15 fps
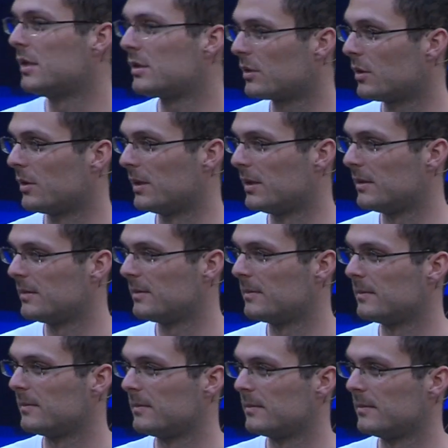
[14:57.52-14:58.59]
this story.
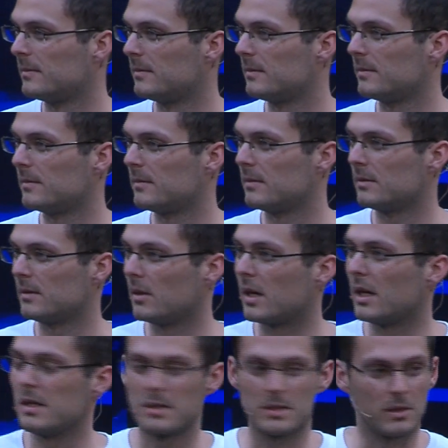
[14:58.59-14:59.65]

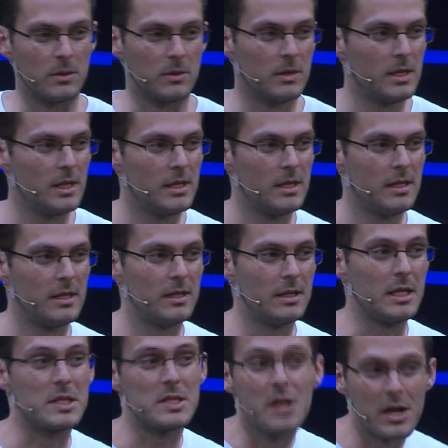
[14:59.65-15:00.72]
Okay? So
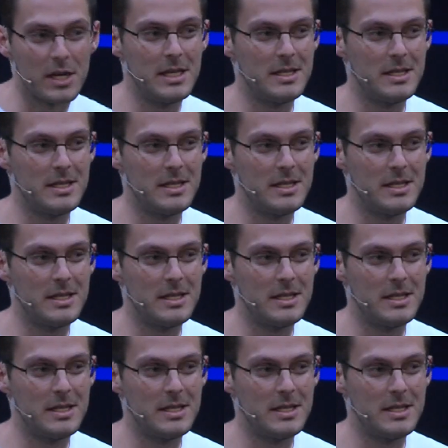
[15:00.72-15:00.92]
it's not